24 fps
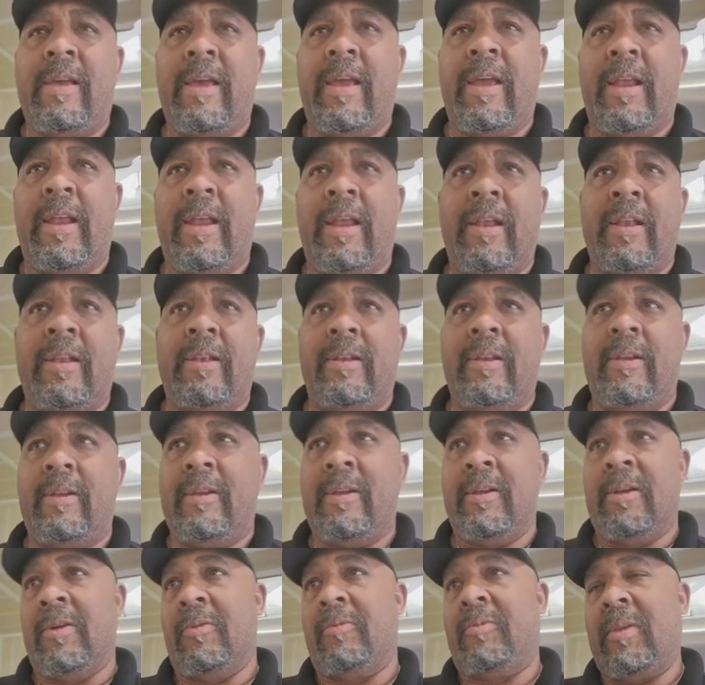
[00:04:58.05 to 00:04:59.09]
and, and,
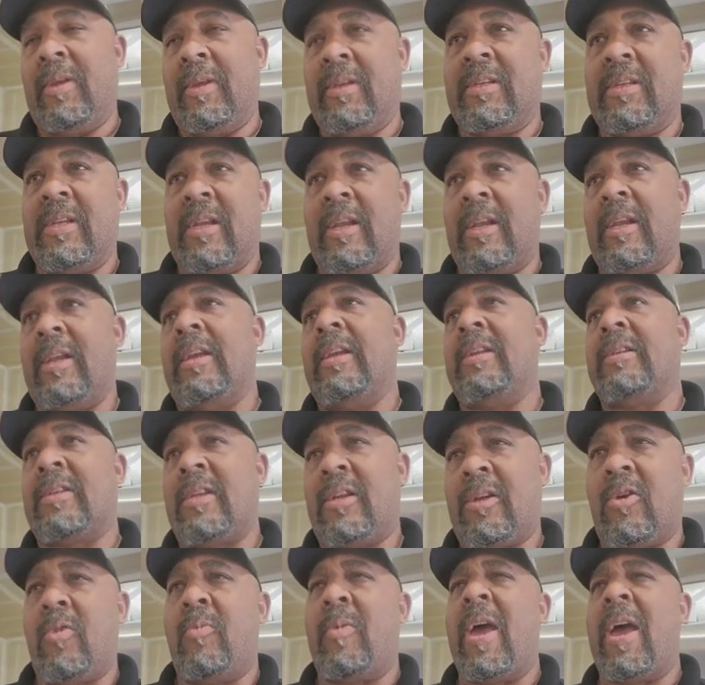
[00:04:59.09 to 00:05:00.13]
you know he said he's
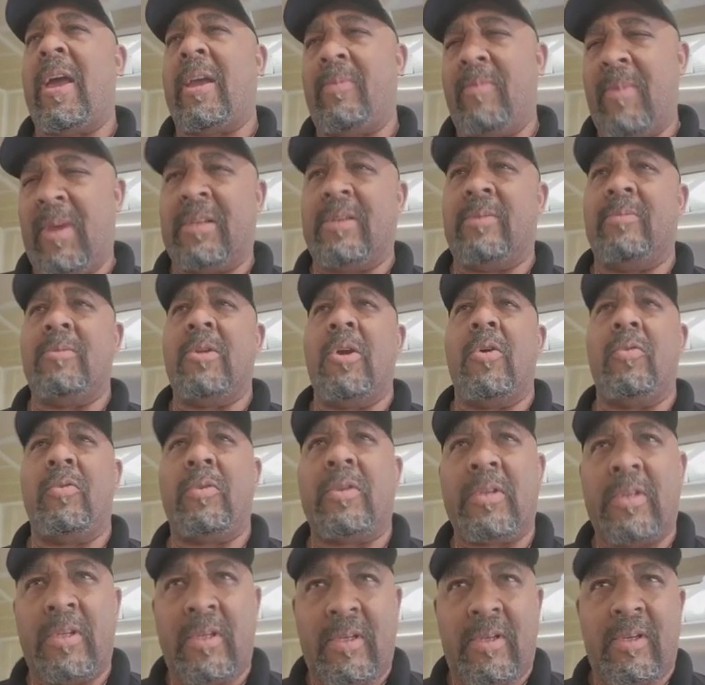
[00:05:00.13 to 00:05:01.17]
going to go back and make some
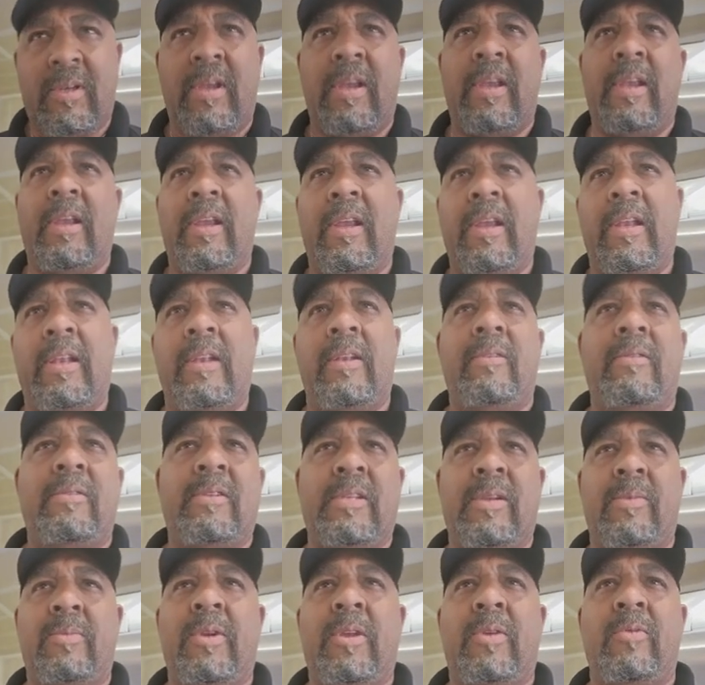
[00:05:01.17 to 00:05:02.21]
notes and, and,
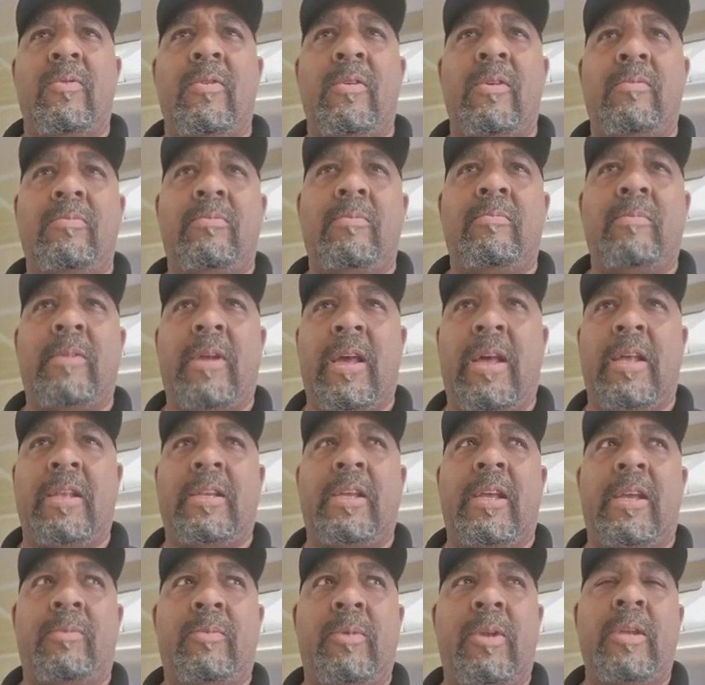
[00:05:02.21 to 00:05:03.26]
somebody will
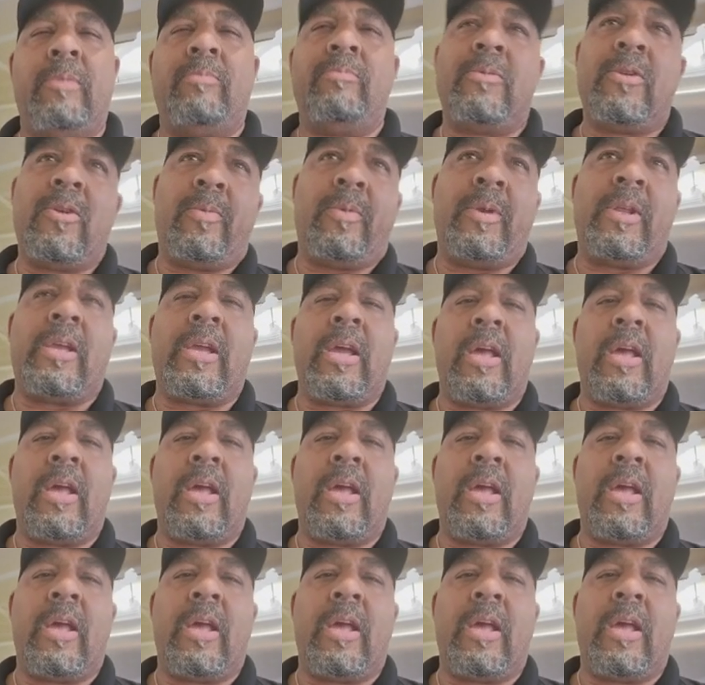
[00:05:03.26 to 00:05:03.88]
contact me nobody